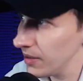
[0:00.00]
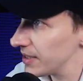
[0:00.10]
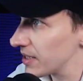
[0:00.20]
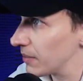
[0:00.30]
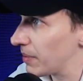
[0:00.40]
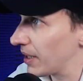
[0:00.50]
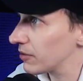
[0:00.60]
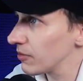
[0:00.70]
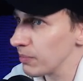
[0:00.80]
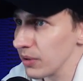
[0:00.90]
Let's get back
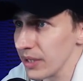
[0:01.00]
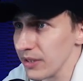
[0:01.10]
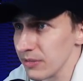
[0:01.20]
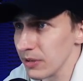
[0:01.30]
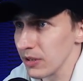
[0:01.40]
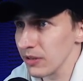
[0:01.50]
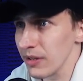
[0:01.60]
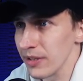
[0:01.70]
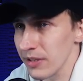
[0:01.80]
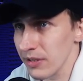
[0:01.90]
to playlist, because
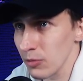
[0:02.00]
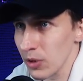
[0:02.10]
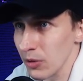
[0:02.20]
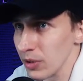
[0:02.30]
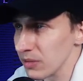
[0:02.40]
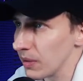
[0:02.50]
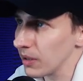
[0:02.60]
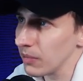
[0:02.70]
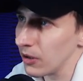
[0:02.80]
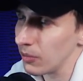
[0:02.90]
this is where we
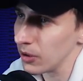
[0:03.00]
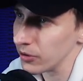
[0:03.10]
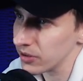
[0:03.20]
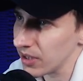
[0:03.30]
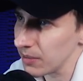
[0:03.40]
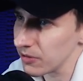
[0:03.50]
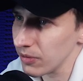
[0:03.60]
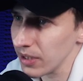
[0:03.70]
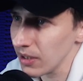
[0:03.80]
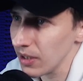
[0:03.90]
spend our most times,
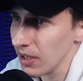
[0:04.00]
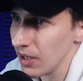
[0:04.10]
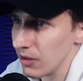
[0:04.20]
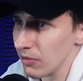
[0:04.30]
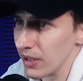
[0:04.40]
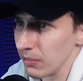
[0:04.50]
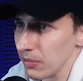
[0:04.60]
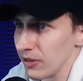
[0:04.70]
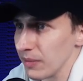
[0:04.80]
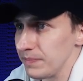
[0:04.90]
right? Writing
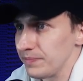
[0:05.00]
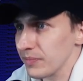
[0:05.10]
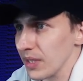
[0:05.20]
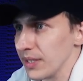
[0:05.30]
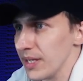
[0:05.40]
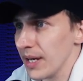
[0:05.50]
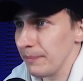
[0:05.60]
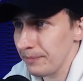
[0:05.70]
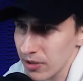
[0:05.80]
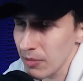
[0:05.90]
music. And yeah,
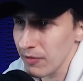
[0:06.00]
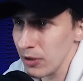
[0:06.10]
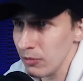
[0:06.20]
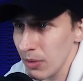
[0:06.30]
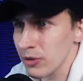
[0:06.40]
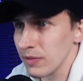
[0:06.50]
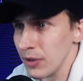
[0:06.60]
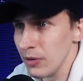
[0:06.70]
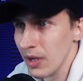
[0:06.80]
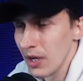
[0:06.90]
some of you, most of
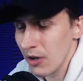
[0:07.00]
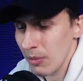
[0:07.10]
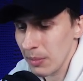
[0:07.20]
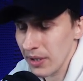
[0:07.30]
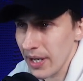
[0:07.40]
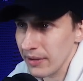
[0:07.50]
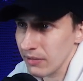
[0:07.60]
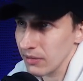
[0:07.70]
you remember that